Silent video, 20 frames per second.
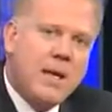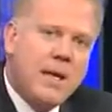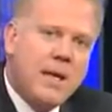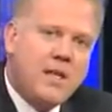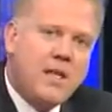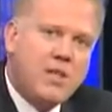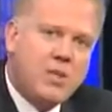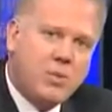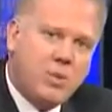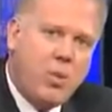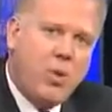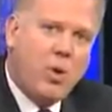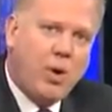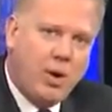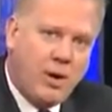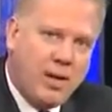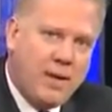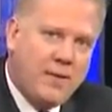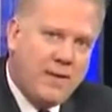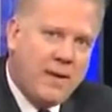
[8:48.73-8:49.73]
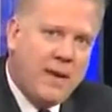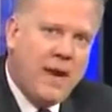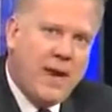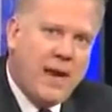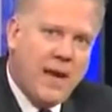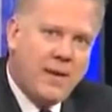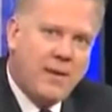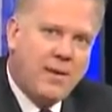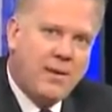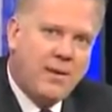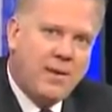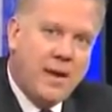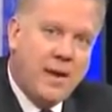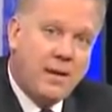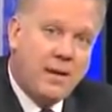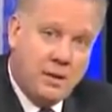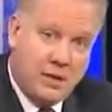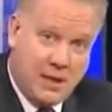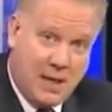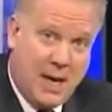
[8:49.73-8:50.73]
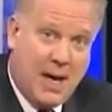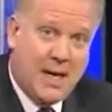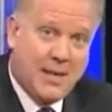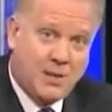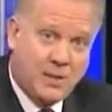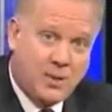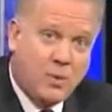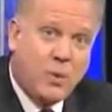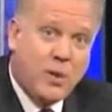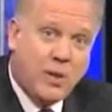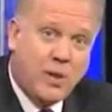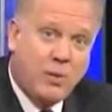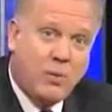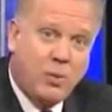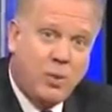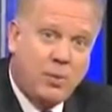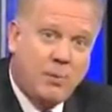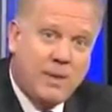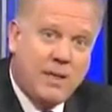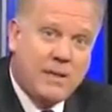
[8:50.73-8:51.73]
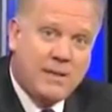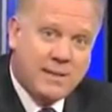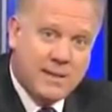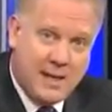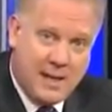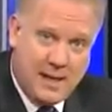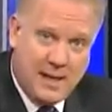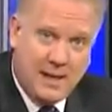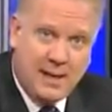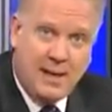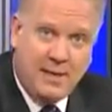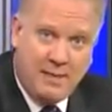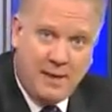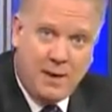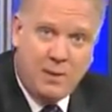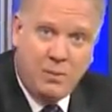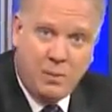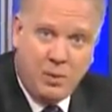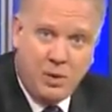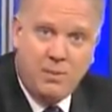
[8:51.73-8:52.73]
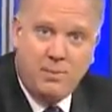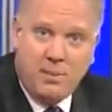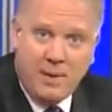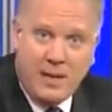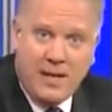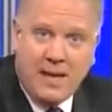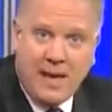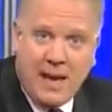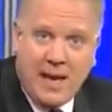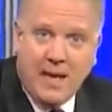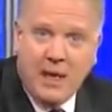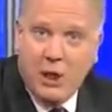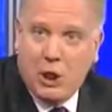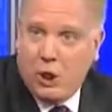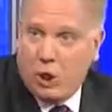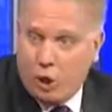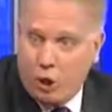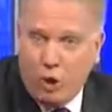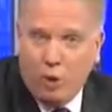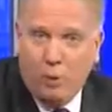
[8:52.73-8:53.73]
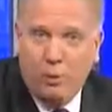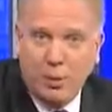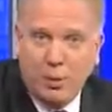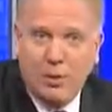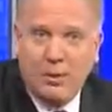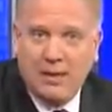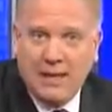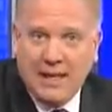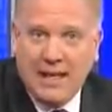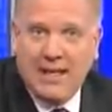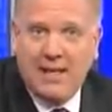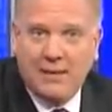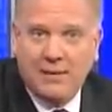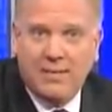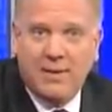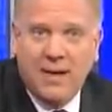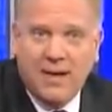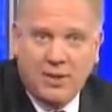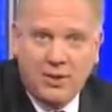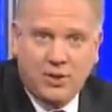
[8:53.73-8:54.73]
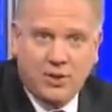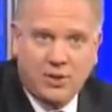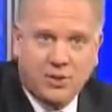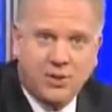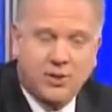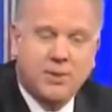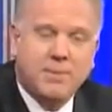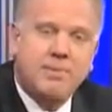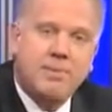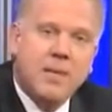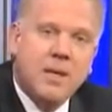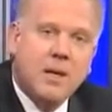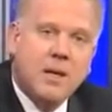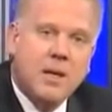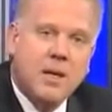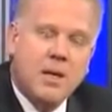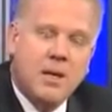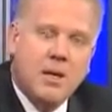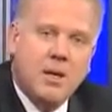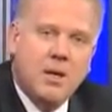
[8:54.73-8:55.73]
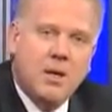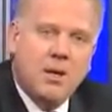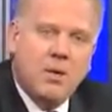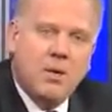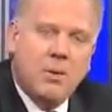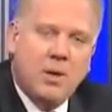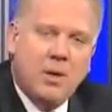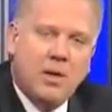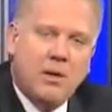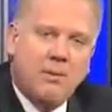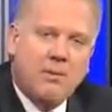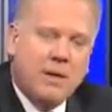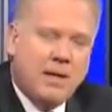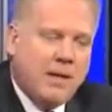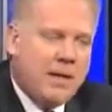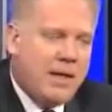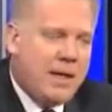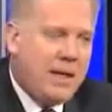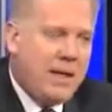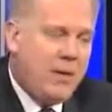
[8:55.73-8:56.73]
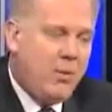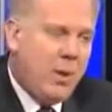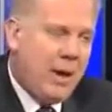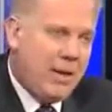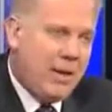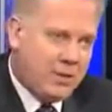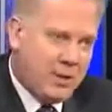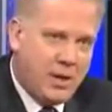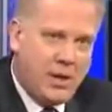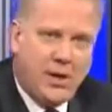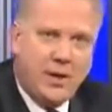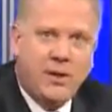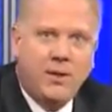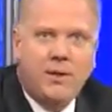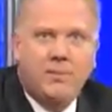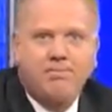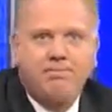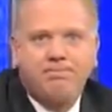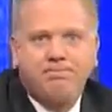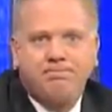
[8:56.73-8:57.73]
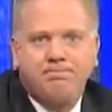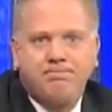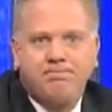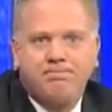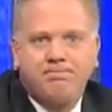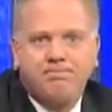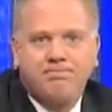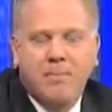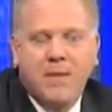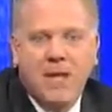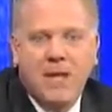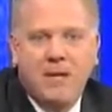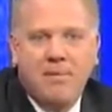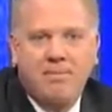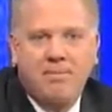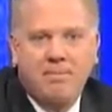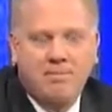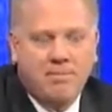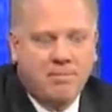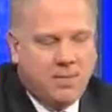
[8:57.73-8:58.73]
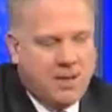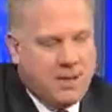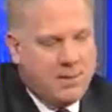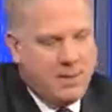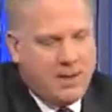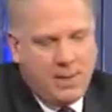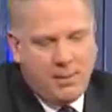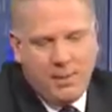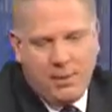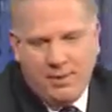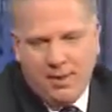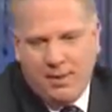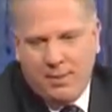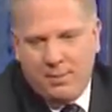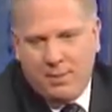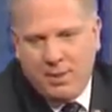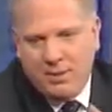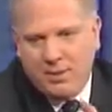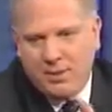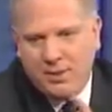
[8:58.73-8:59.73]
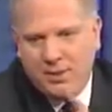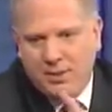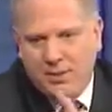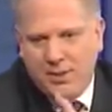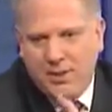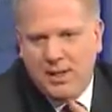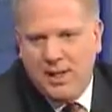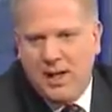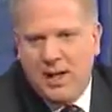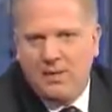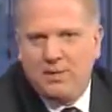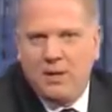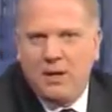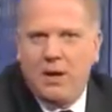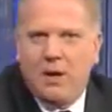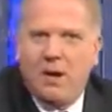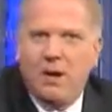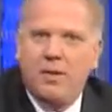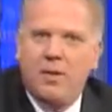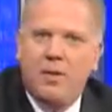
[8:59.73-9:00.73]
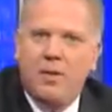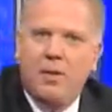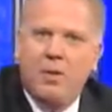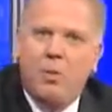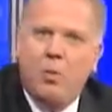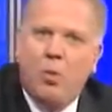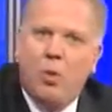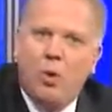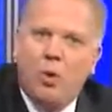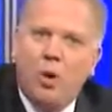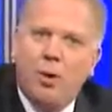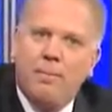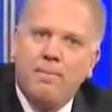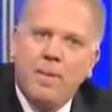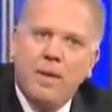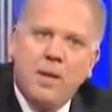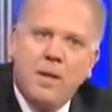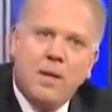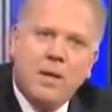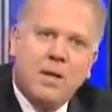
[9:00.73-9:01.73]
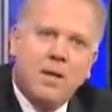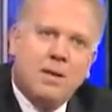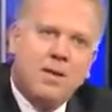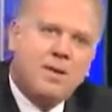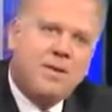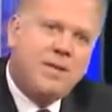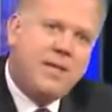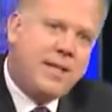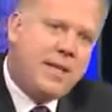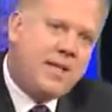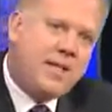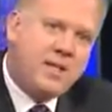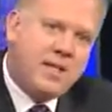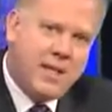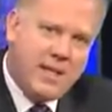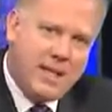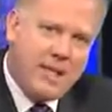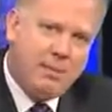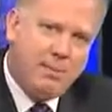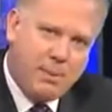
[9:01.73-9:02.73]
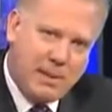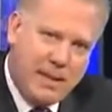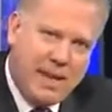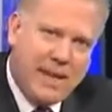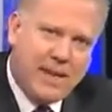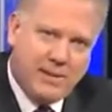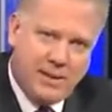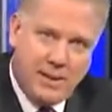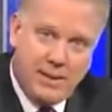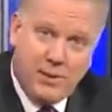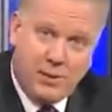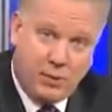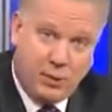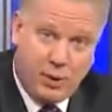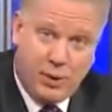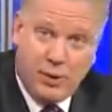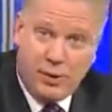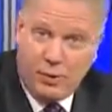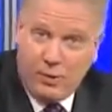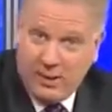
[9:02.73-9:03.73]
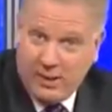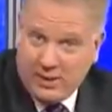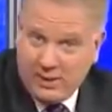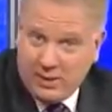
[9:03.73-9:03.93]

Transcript: He swore in the end that God's will would be done and there would be a global League of Nations. Well, he went on, and then came a couple of other presidents, and then FDR, and then the war. The seeds that he planted grew